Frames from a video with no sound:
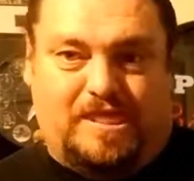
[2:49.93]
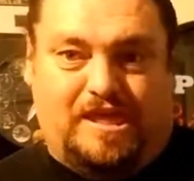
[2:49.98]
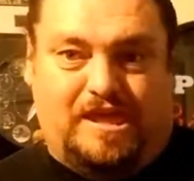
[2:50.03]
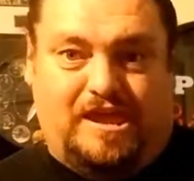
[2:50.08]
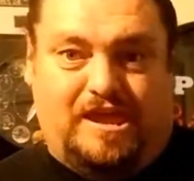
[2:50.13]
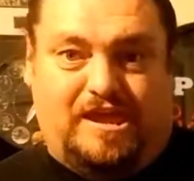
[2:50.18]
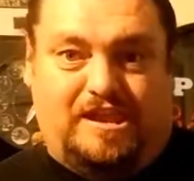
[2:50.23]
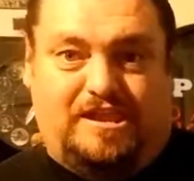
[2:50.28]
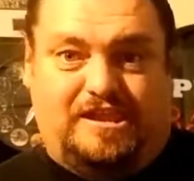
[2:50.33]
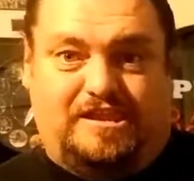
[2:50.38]

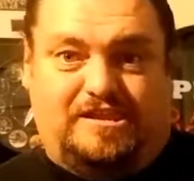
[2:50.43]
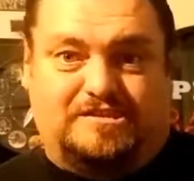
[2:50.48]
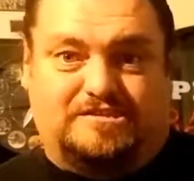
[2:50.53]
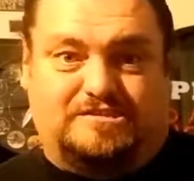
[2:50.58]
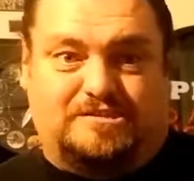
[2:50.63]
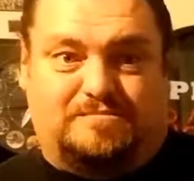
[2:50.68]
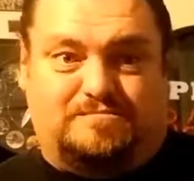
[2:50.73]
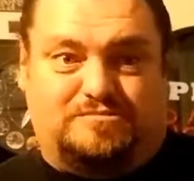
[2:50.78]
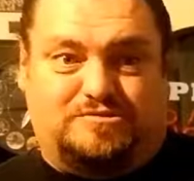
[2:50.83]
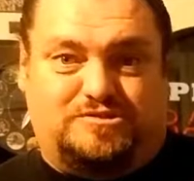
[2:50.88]
and he ends
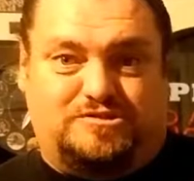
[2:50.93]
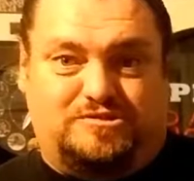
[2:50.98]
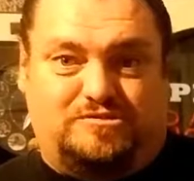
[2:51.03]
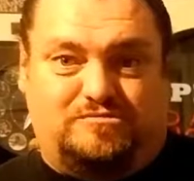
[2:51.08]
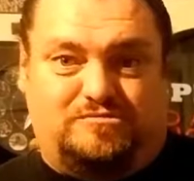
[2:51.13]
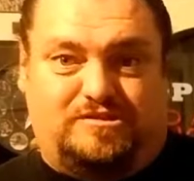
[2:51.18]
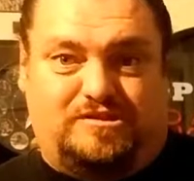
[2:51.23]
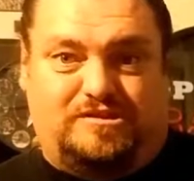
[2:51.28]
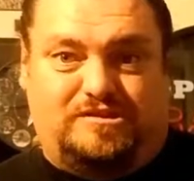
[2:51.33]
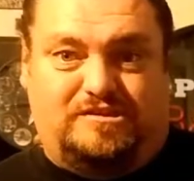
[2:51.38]
up
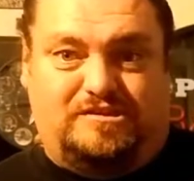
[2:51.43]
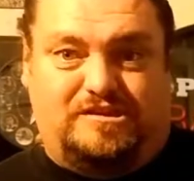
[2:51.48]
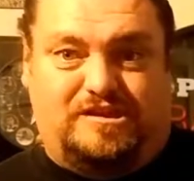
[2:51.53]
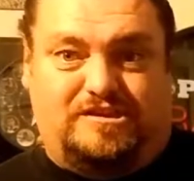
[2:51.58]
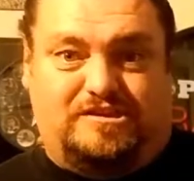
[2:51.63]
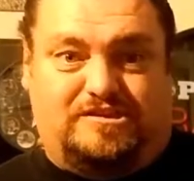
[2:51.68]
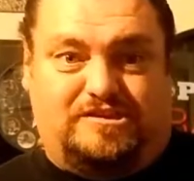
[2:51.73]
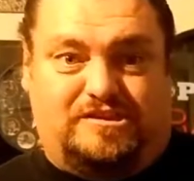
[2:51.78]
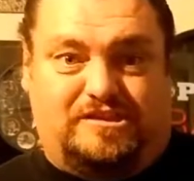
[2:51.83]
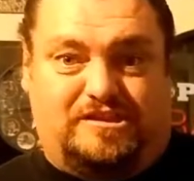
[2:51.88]
shooting
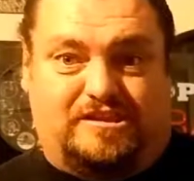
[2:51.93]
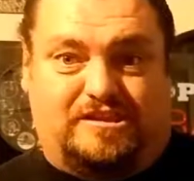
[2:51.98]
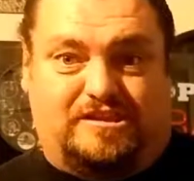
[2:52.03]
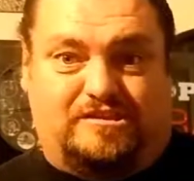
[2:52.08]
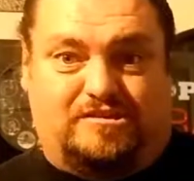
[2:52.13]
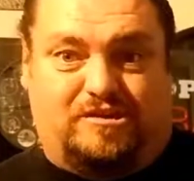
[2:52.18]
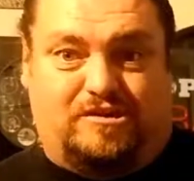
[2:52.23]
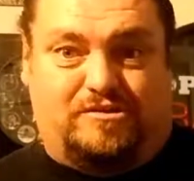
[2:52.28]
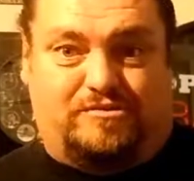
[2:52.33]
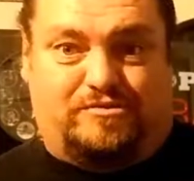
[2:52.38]
and killing
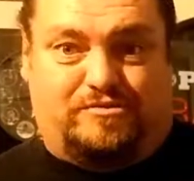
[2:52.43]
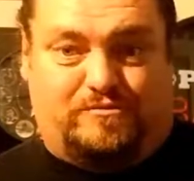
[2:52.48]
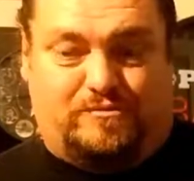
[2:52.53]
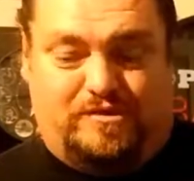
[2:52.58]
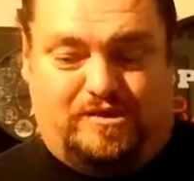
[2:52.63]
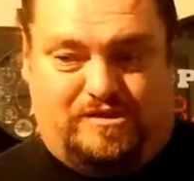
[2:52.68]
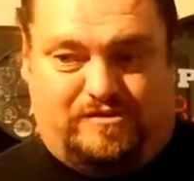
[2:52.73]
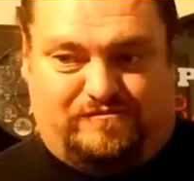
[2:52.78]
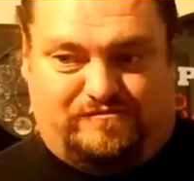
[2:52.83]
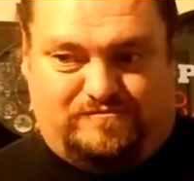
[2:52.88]
all
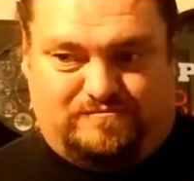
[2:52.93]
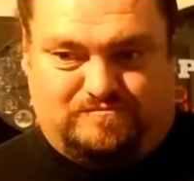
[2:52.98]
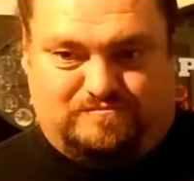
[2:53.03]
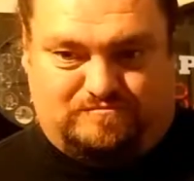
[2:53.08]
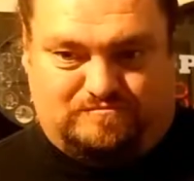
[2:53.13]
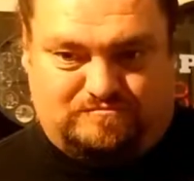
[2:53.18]
3 of them.